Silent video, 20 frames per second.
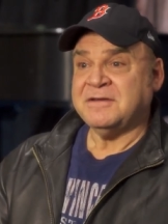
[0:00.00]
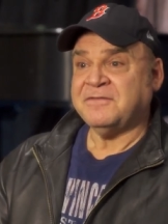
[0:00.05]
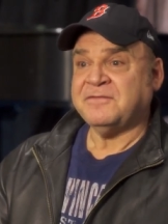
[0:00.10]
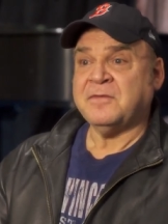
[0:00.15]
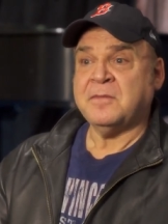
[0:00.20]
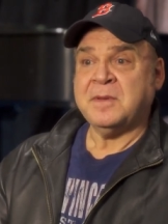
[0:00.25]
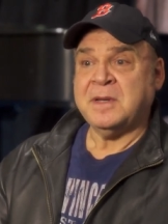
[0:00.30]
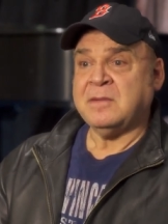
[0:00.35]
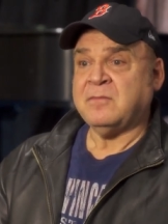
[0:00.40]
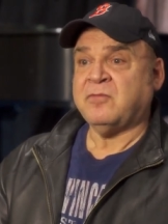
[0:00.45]

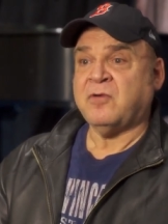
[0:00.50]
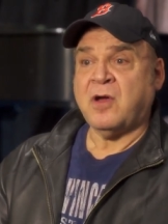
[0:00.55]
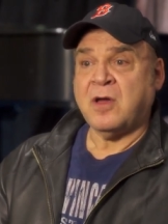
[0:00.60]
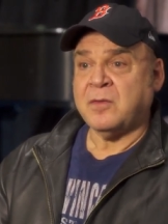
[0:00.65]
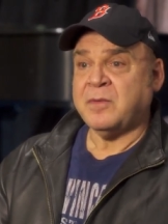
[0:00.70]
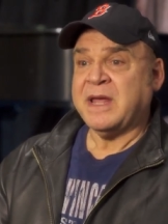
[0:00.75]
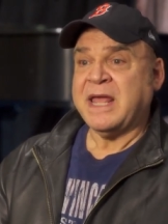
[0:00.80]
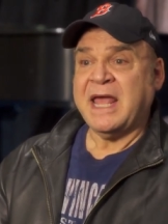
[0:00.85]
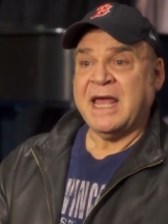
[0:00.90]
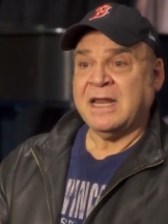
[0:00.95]
Forbidden
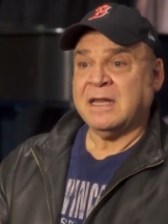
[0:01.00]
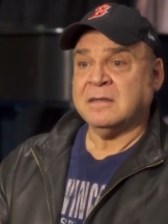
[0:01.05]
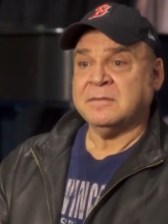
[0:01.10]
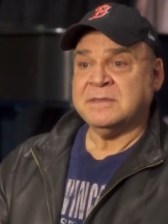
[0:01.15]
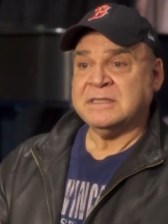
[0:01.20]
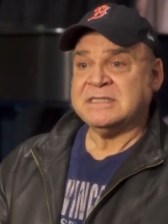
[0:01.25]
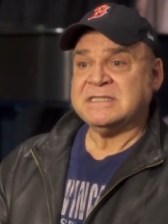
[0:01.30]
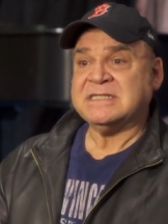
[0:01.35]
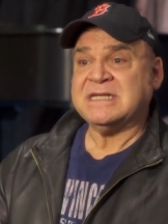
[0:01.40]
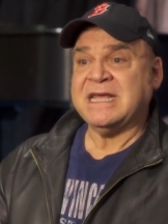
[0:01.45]
Broadway
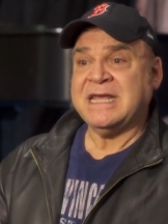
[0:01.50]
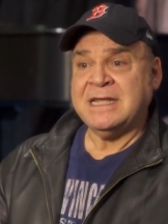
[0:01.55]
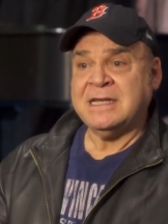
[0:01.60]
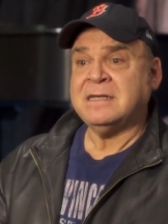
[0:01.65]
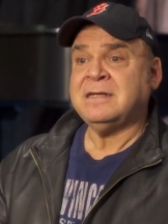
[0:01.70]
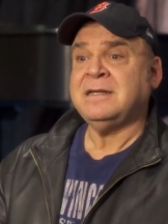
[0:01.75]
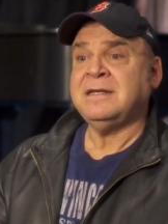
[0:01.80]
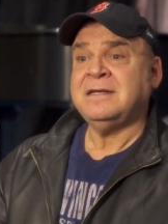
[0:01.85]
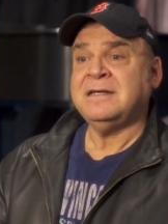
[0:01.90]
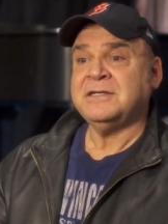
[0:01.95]
elements
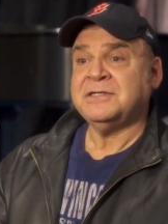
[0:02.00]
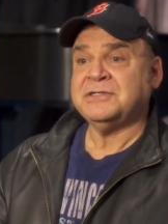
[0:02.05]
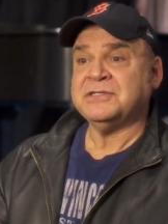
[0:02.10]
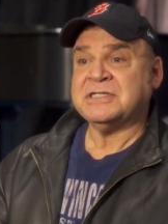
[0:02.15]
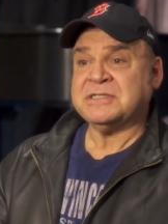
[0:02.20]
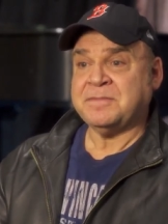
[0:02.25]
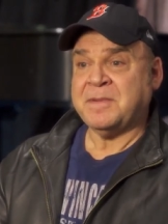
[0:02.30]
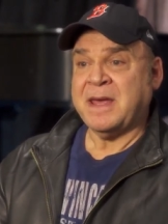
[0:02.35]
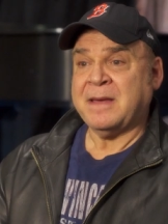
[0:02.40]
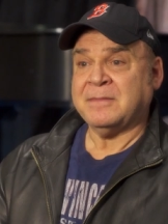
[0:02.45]
into
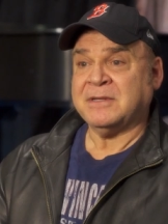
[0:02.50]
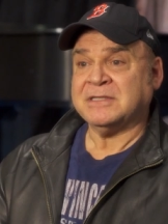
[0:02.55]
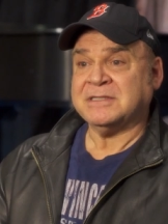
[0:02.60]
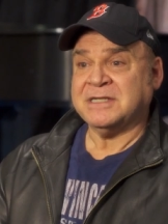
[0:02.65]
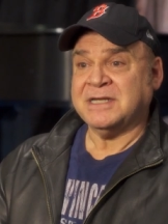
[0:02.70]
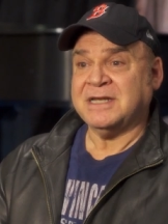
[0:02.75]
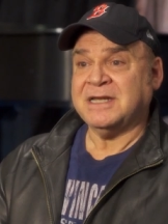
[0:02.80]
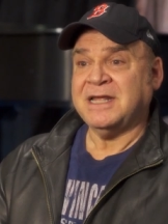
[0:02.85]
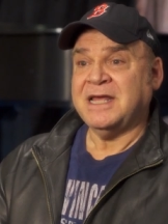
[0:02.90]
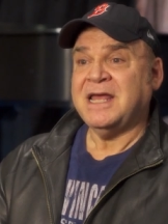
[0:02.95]

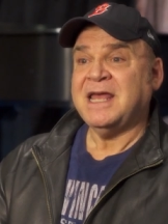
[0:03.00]
Spamilton,